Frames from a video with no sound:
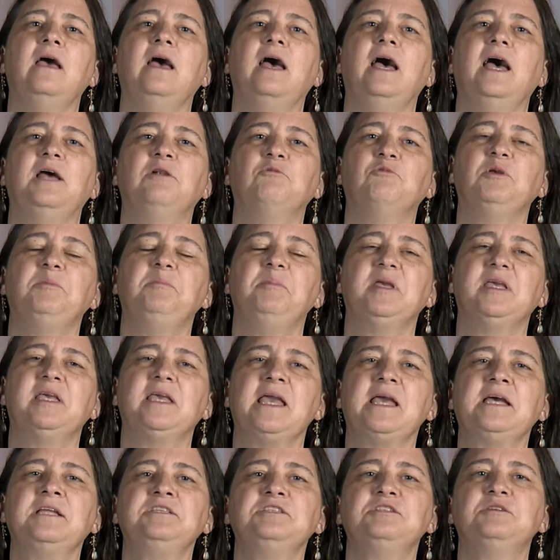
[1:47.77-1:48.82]
And we
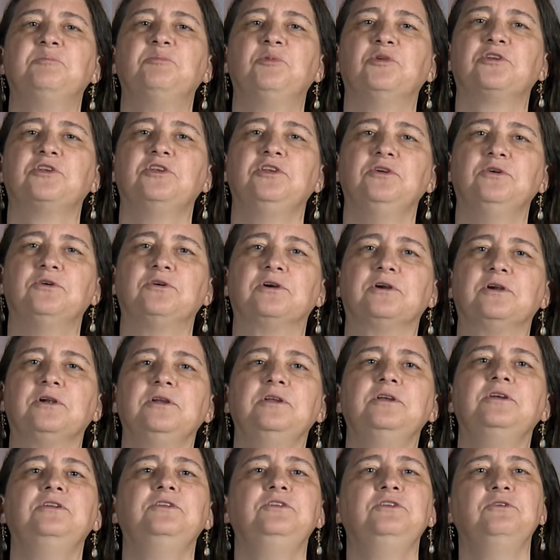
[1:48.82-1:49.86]
began to procure
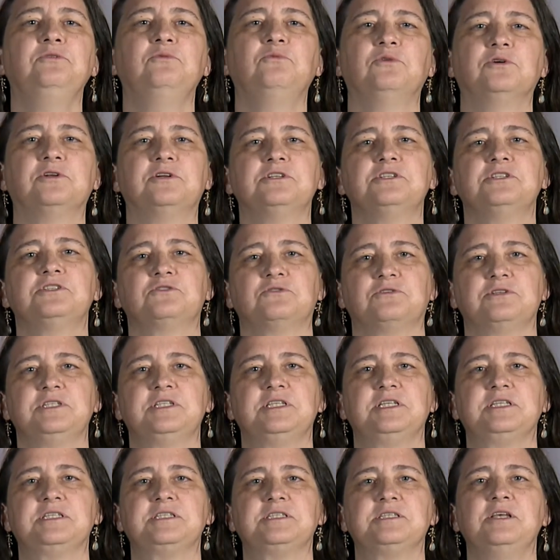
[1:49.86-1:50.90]
new water
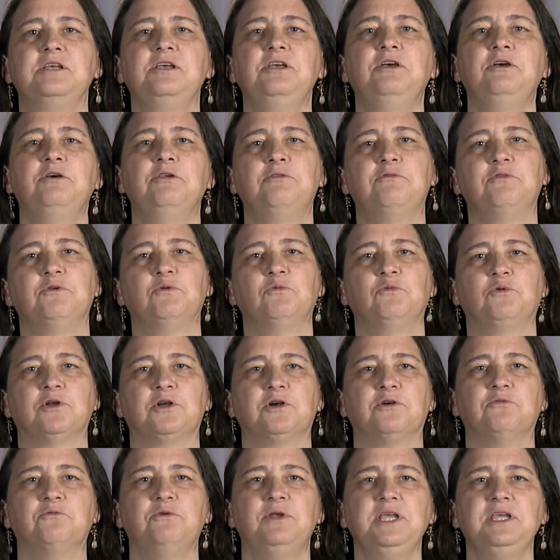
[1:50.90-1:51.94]
sources through
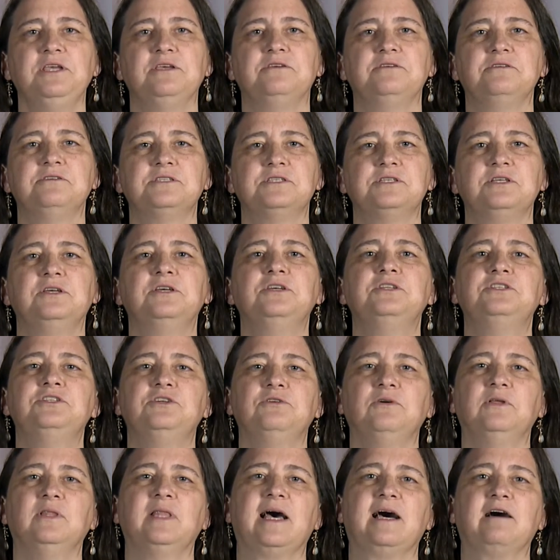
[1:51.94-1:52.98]
water reuse
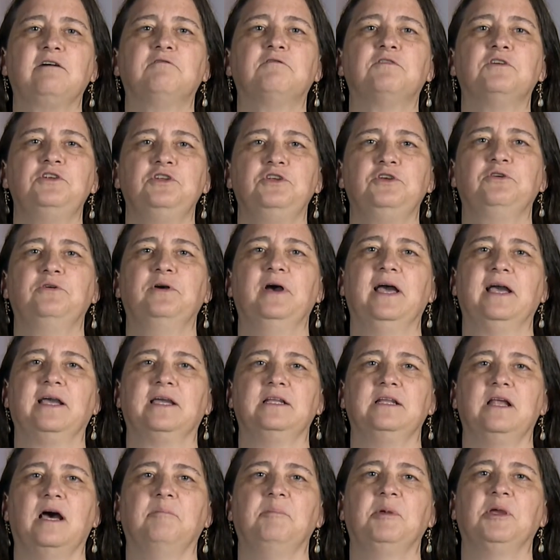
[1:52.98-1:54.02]
to allow for new
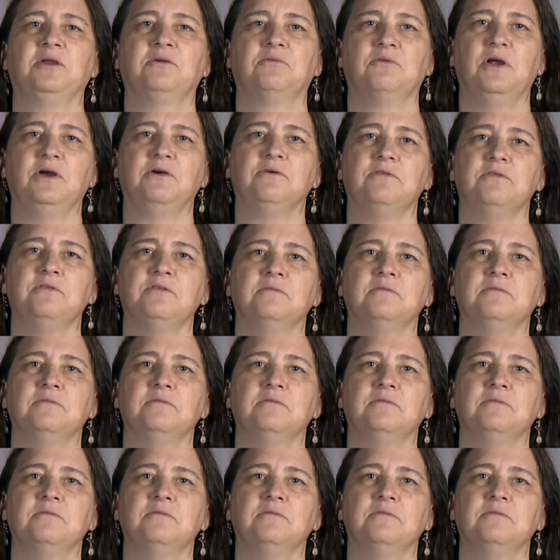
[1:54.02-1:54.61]
economic growth.